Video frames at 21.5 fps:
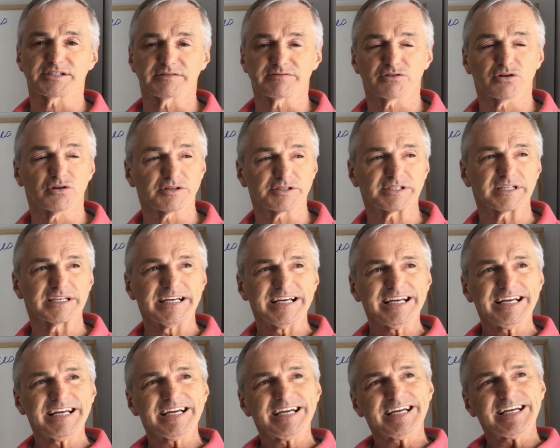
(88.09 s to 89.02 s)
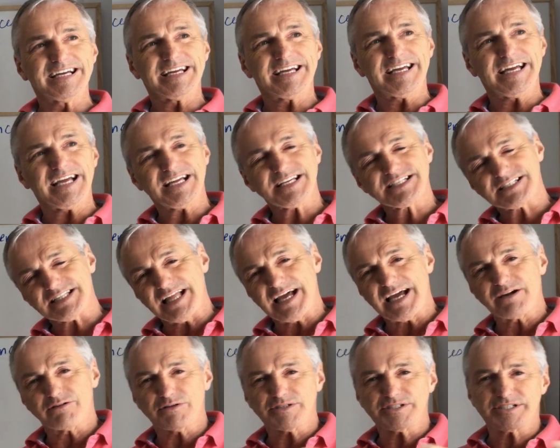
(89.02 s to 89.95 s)
Of course, each
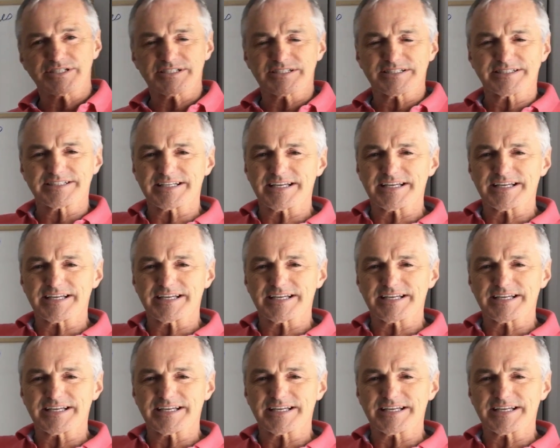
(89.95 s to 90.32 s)
language,